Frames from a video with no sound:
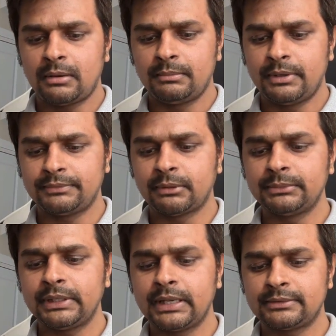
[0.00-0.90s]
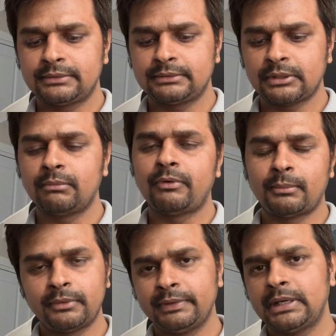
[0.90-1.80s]
if something is some form
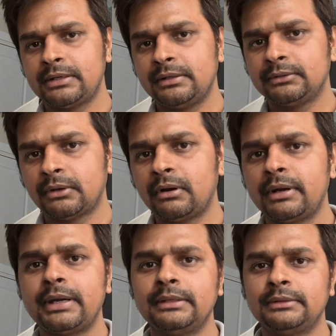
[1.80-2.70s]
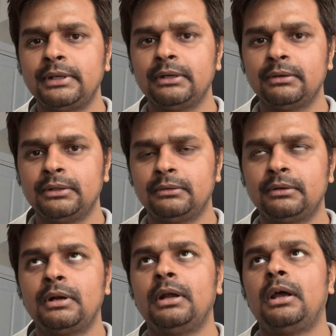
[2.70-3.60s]
of energy is already sitting on your
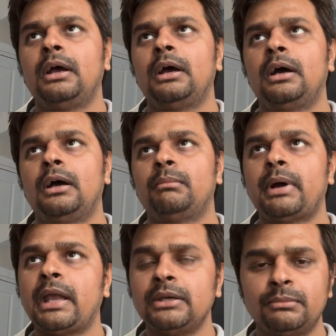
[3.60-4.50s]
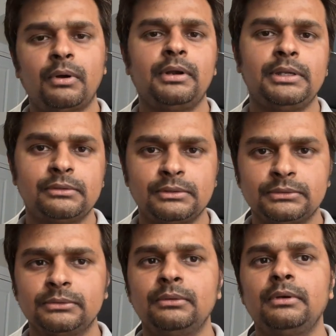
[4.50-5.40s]
mind, body, or
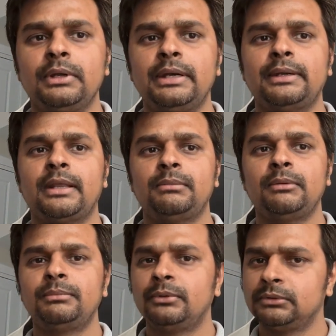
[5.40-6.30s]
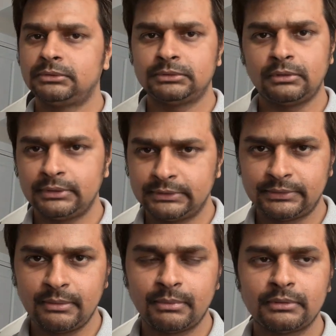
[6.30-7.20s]
soul. It can be both, all the
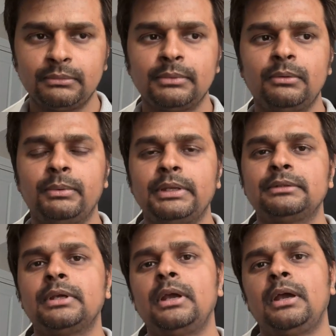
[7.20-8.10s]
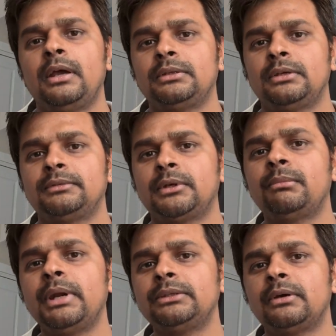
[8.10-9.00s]
three possible ways. So if
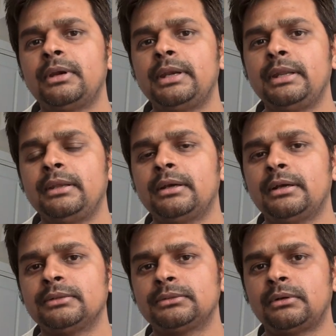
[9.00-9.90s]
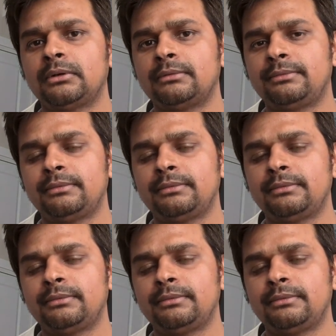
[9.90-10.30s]
somebody's already sort of,